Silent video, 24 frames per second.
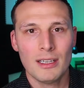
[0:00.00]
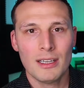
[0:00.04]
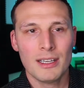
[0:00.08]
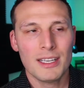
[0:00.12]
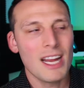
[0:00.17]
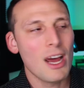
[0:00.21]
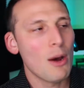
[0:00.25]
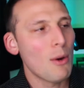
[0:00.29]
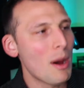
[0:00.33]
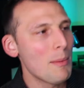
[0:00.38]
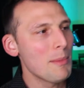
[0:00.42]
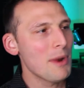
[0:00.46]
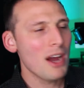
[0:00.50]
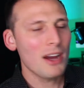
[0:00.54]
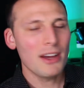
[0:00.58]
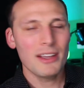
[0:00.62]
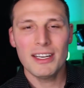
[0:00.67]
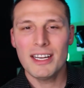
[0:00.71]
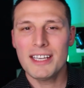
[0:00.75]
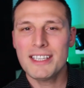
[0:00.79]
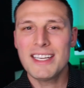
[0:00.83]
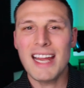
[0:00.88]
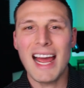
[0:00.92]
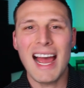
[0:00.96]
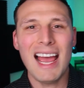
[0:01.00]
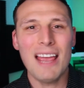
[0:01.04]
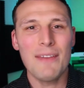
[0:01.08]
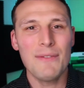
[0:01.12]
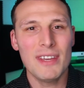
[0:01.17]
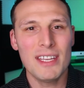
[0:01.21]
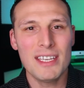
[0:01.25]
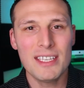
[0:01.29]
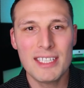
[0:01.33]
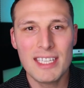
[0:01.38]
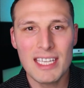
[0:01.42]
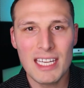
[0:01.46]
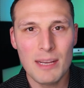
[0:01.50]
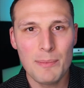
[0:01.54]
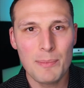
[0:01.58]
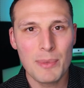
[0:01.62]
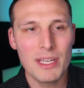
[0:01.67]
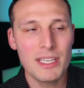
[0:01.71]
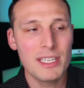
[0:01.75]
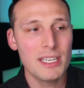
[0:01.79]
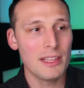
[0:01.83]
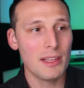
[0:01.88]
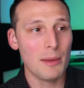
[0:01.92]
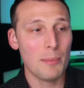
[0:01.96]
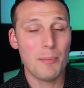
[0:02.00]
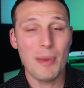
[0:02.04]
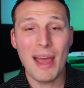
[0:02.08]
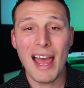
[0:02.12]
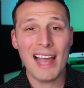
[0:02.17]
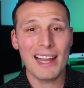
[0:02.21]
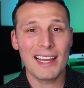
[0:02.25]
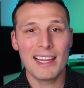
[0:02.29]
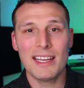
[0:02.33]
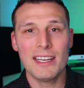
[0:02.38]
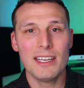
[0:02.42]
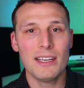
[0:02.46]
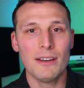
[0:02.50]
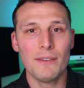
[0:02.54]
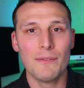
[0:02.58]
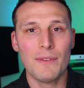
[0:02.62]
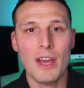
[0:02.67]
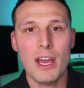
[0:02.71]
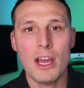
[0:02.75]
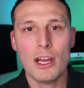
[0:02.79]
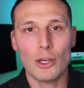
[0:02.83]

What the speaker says: Now, I'm not gonna dive in deep into the back end of